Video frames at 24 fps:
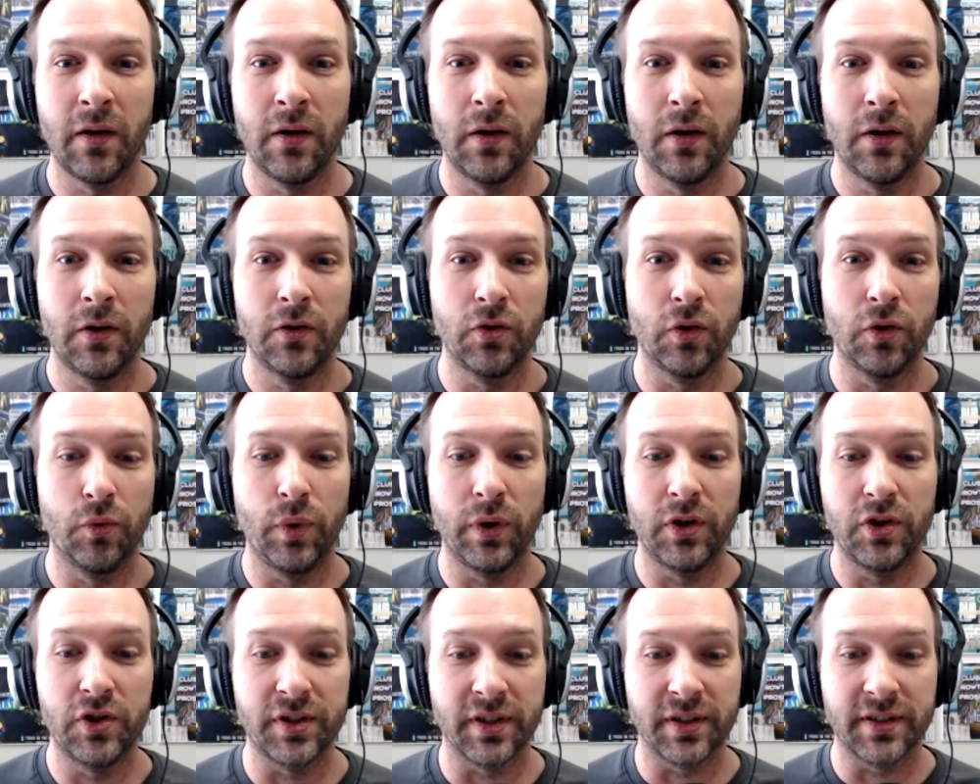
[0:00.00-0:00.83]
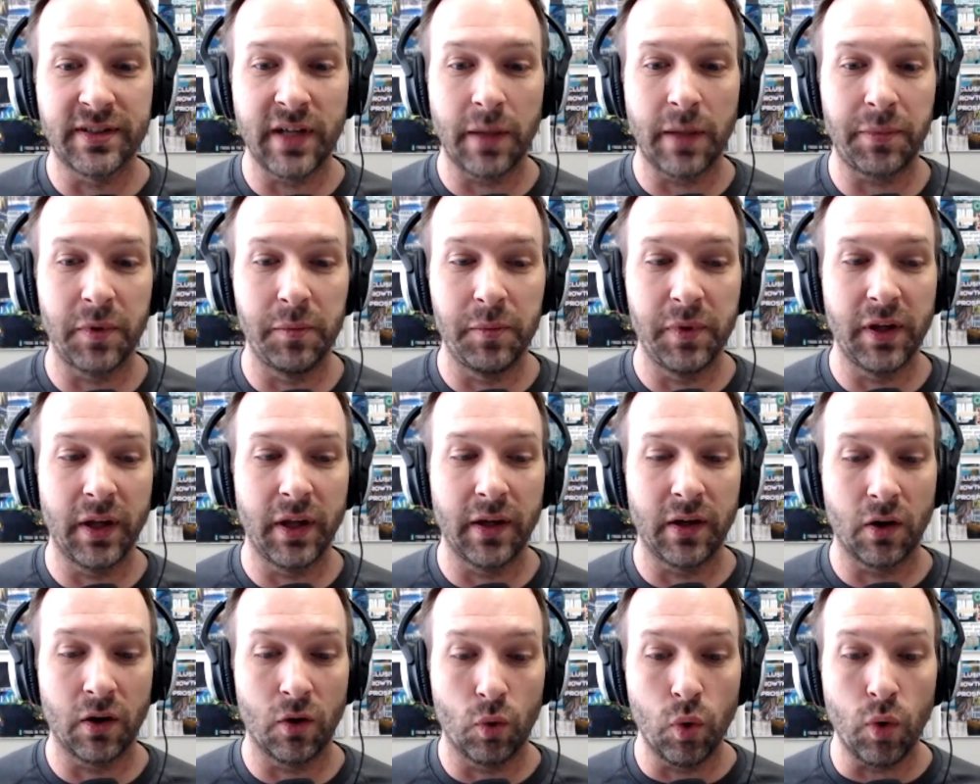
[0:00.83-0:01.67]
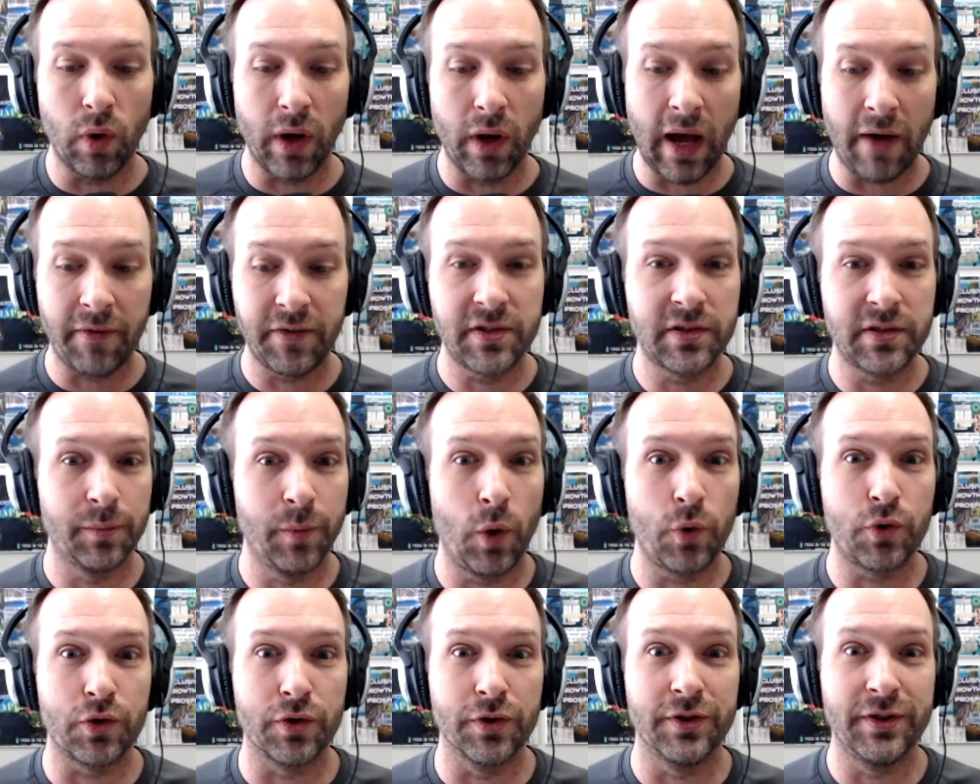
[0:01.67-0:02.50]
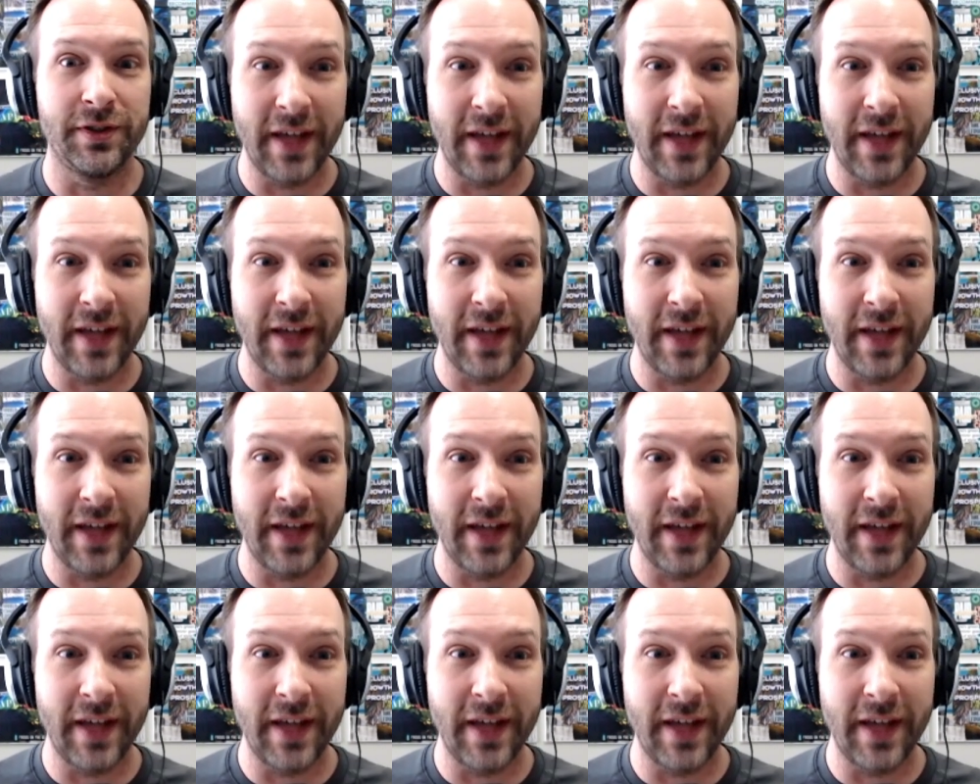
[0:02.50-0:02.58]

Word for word: So if we can just accept and be like, oh, cool, I have these emotions.